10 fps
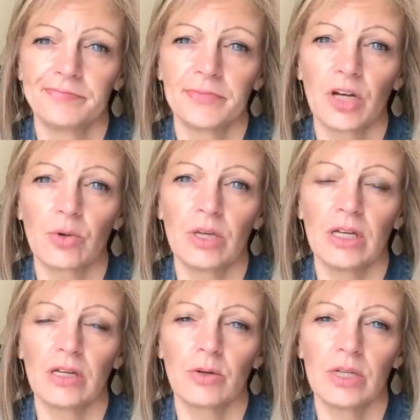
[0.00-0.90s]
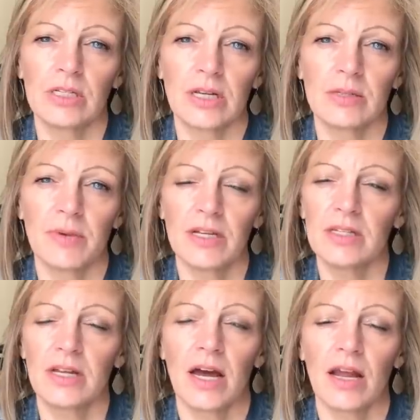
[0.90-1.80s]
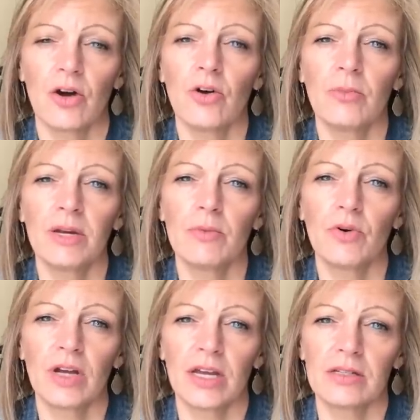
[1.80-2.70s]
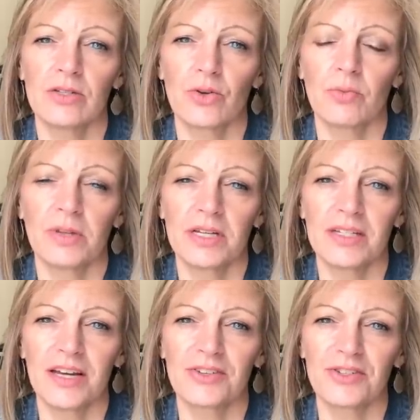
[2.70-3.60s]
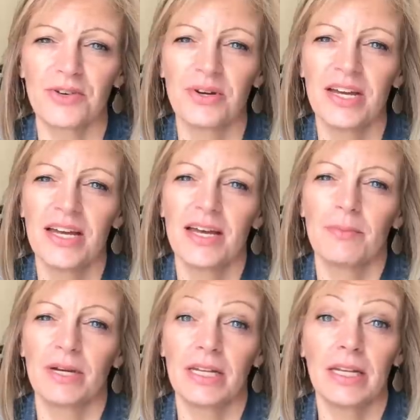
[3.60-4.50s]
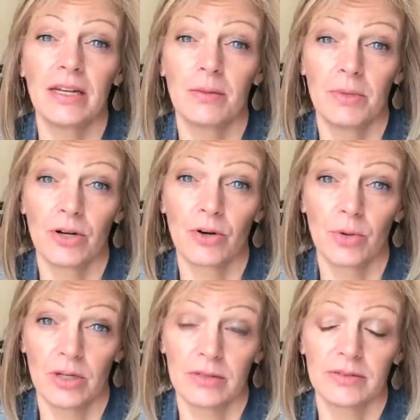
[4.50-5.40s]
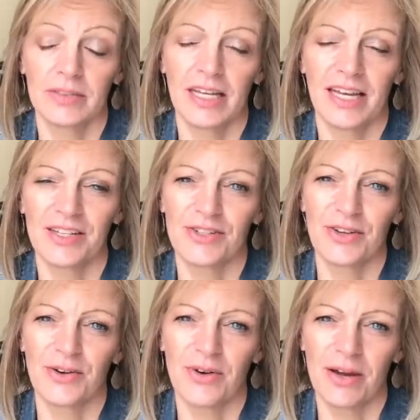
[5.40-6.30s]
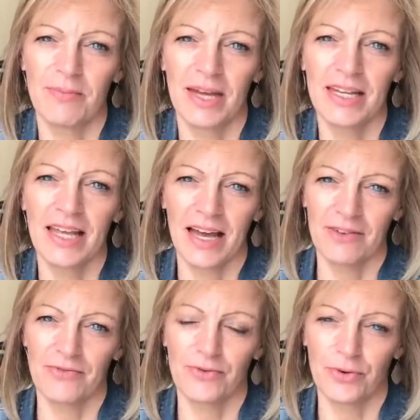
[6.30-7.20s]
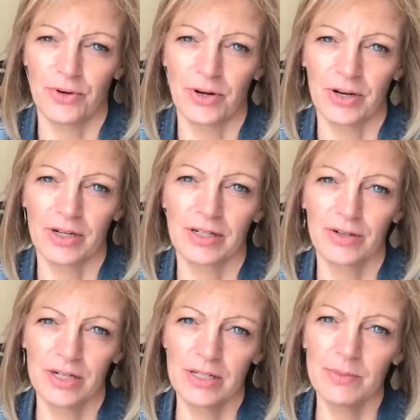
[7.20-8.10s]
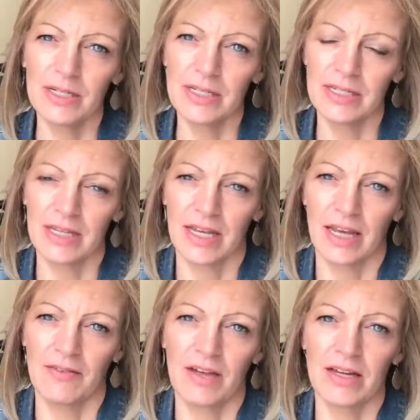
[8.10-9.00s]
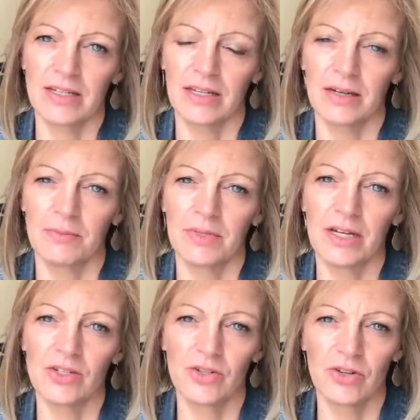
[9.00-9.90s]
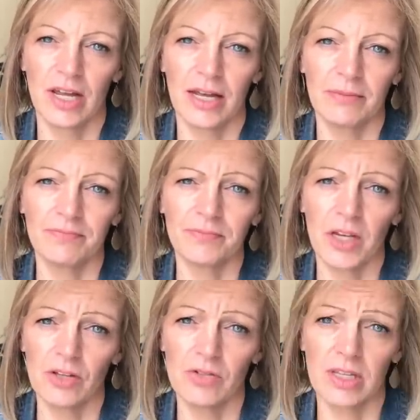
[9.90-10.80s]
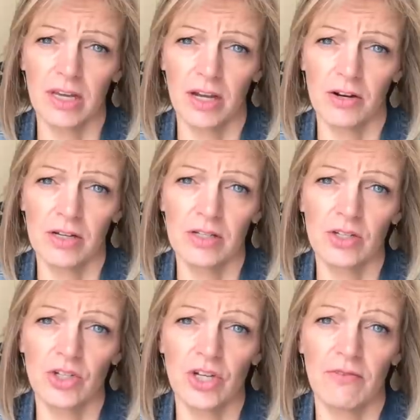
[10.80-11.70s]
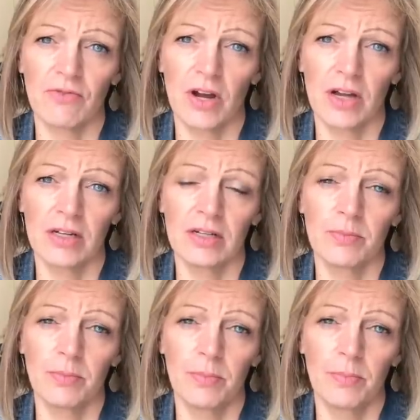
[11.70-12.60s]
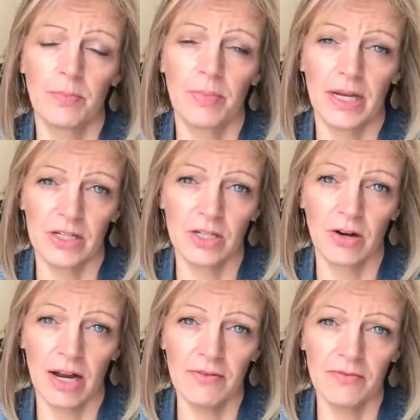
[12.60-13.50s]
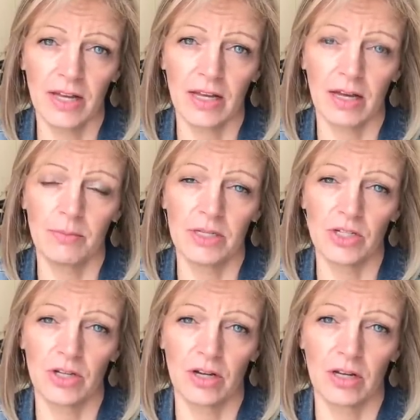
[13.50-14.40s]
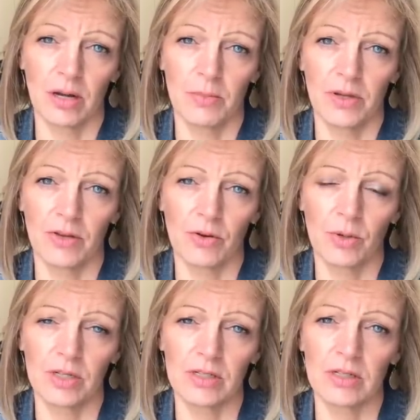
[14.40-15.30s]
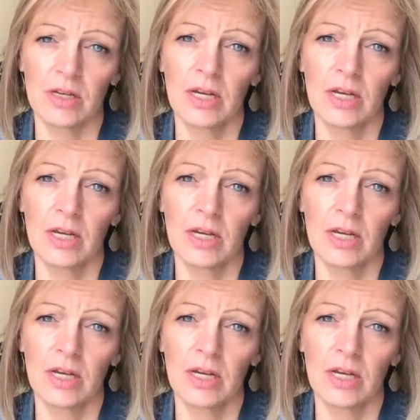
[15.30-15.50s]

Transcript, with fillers: a queen, queen size bed. He's not at home anymore. He has his own place now. So, but he needed a bigger quilt. And so I made that for Christmas, gave that to him yesterday. I used the Karen's Chevron pantograph, like I'd mentioned on a couple other quilts,